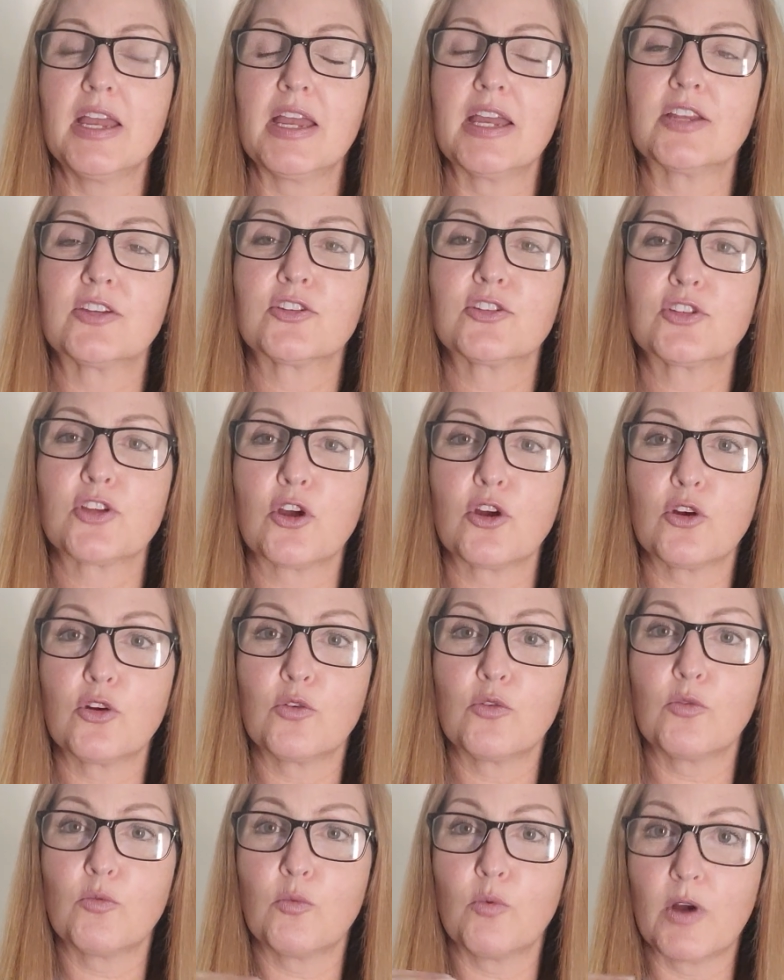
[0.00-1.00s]
And
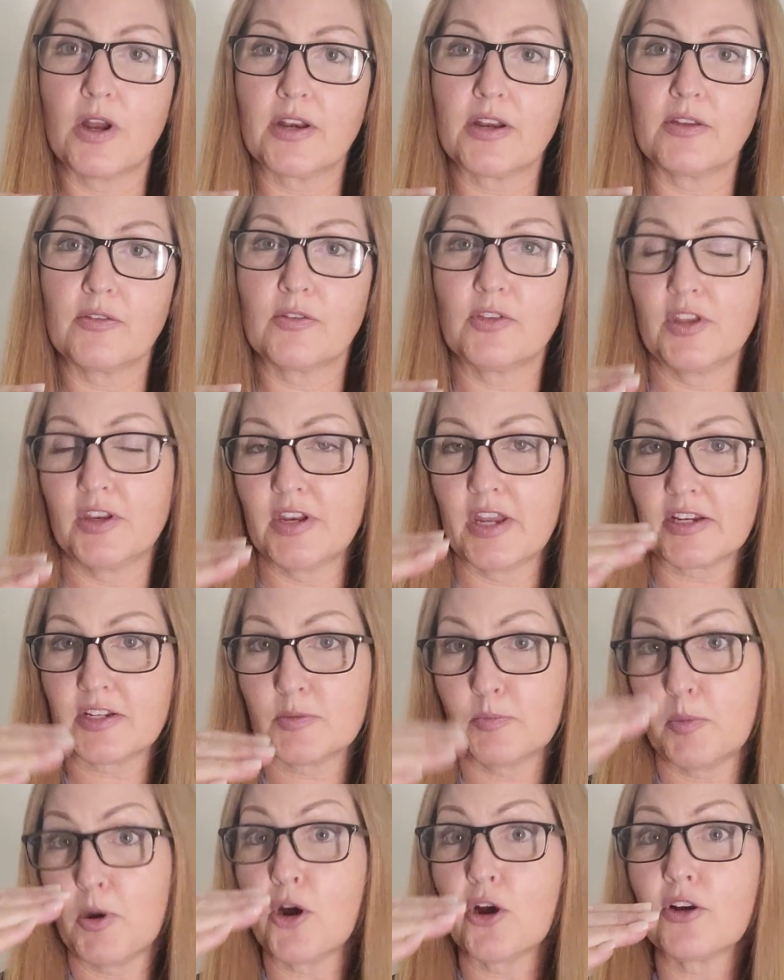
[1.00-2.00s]
so the
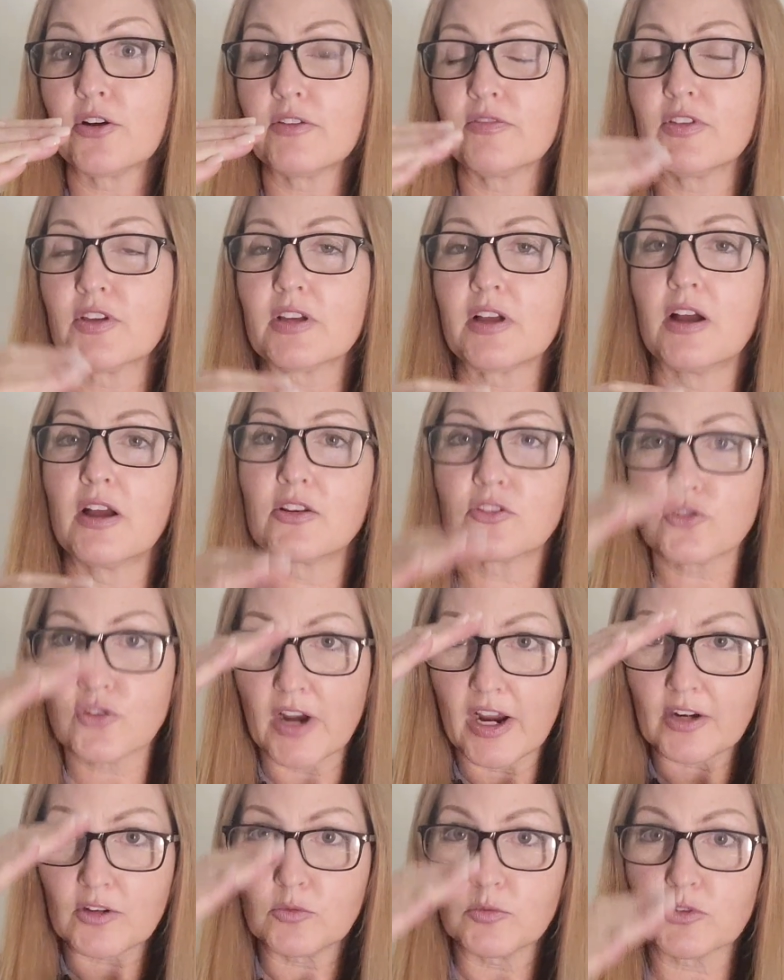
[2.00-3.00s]
next part of the
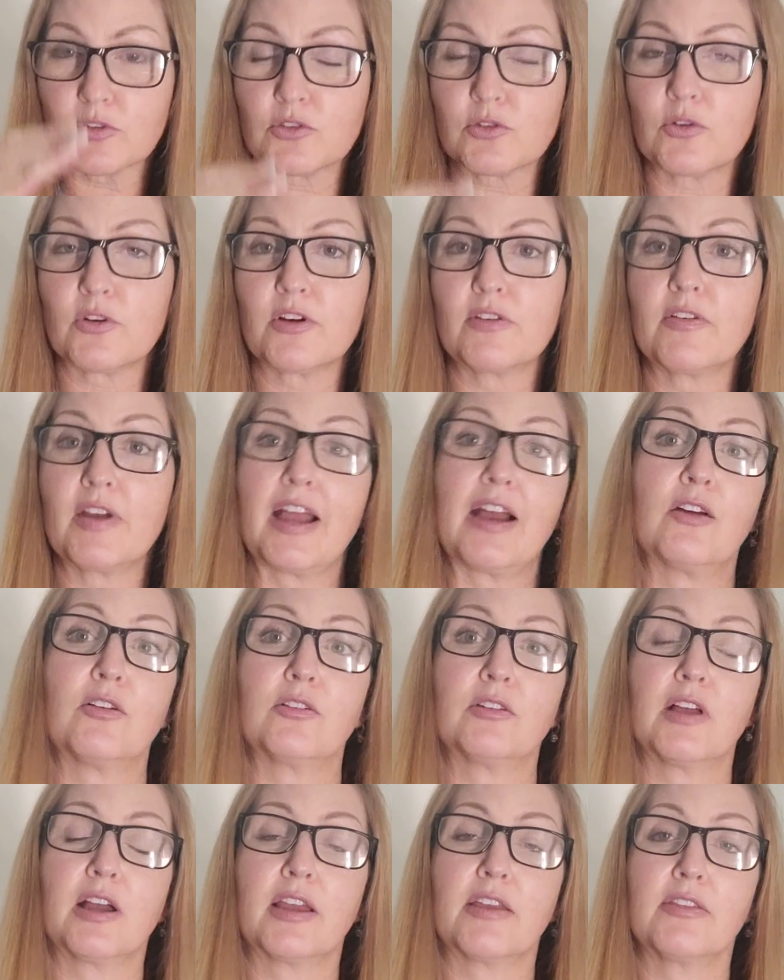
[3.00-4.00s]
contract will sort of
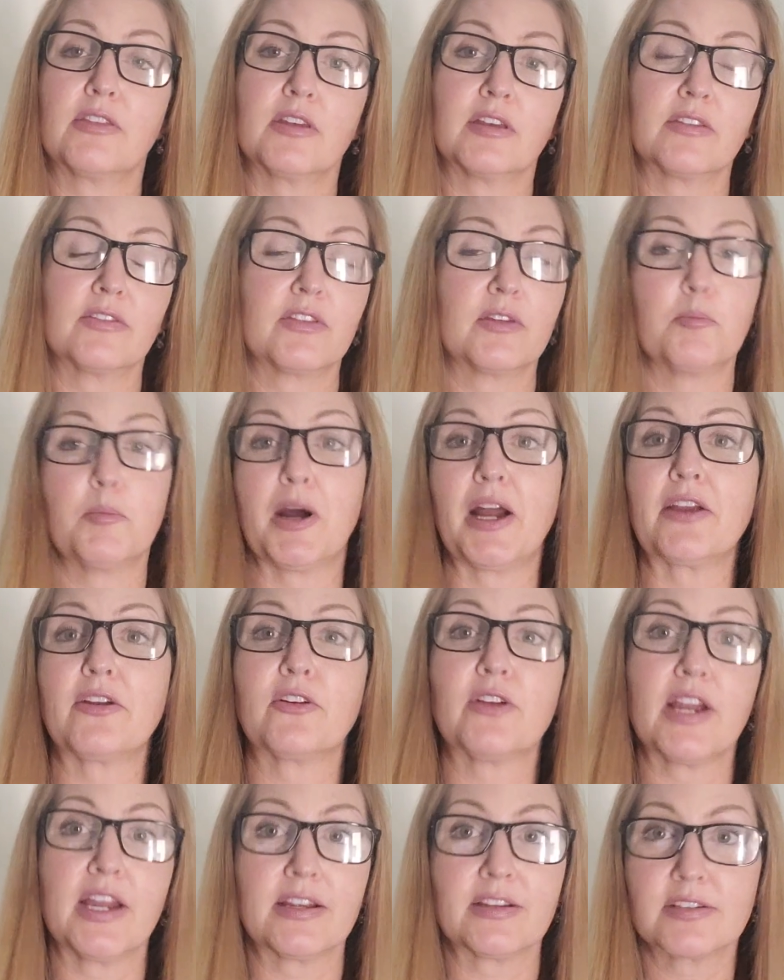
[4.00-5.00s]
outline that the
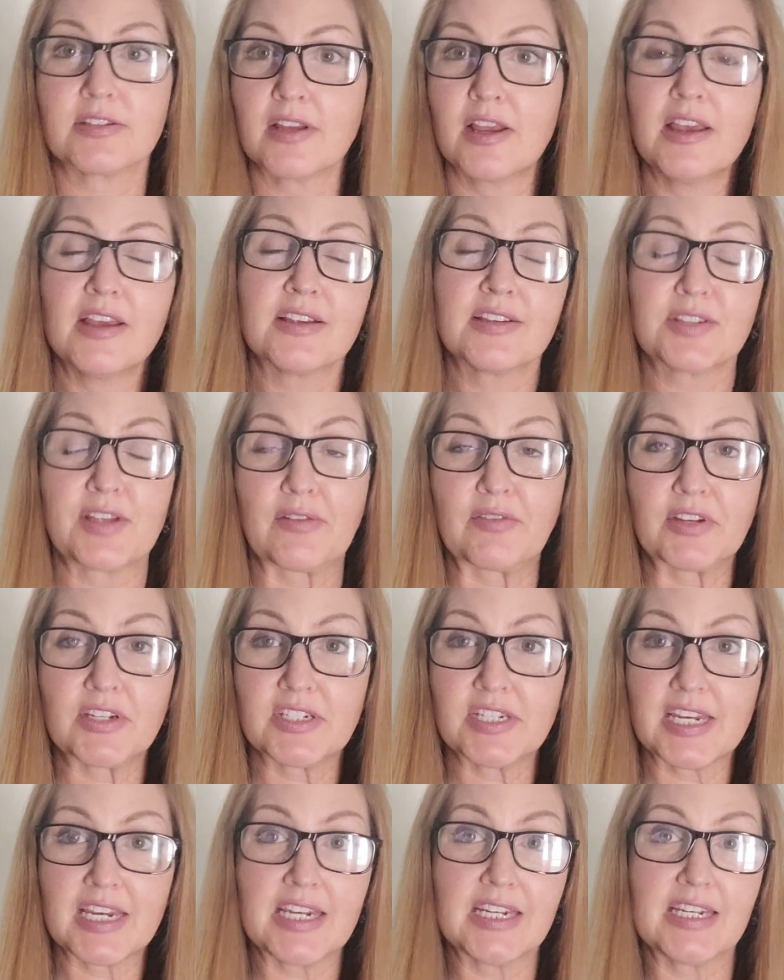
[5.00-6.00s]
buyer has
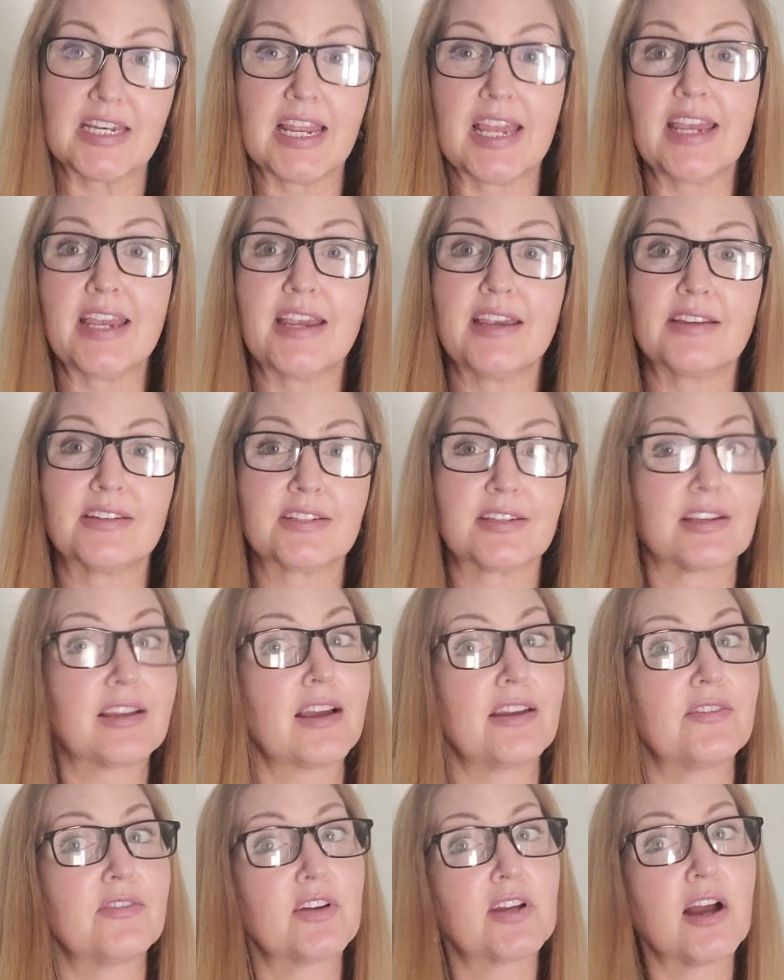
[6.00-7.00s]
17 days to
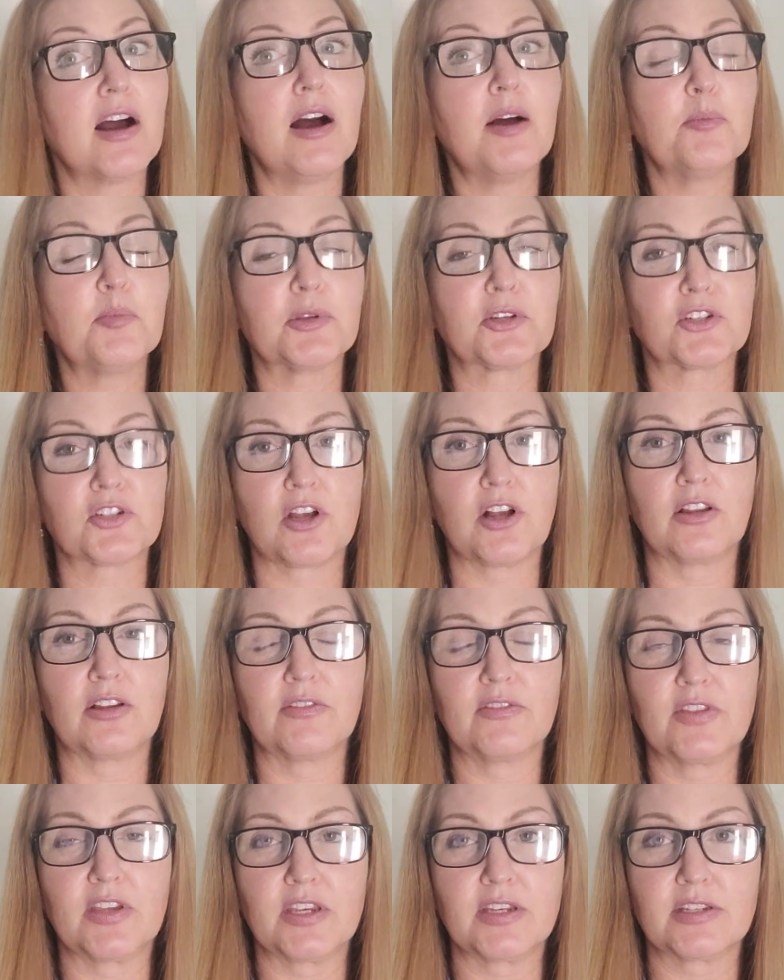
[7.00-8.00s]
kind of accomplish all
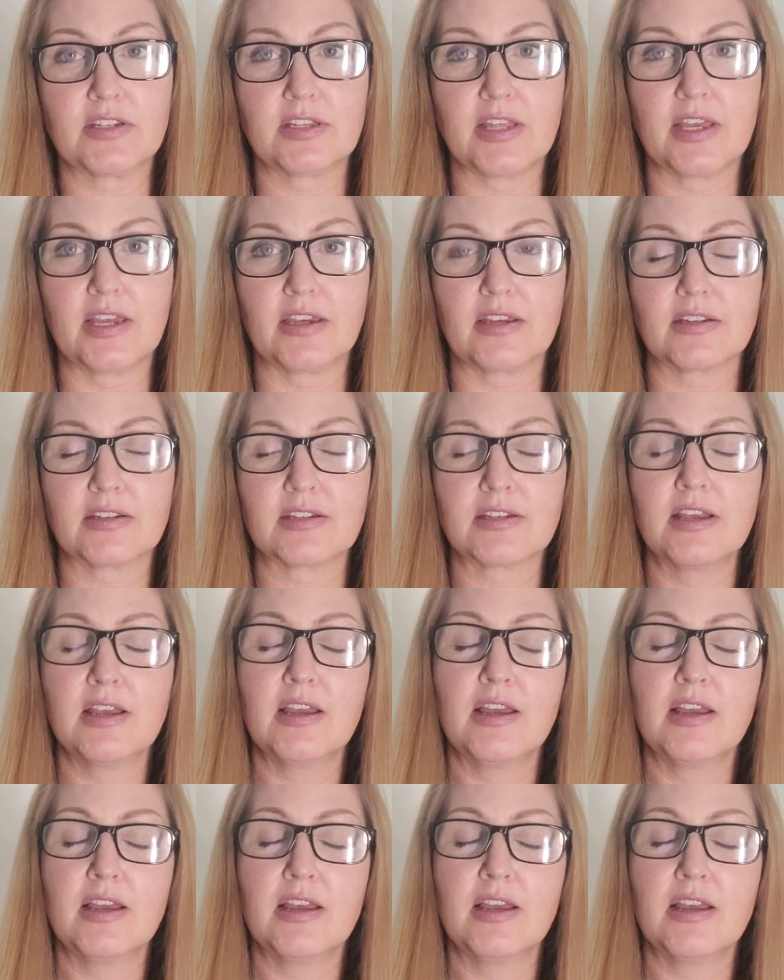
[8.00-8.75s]
of these things.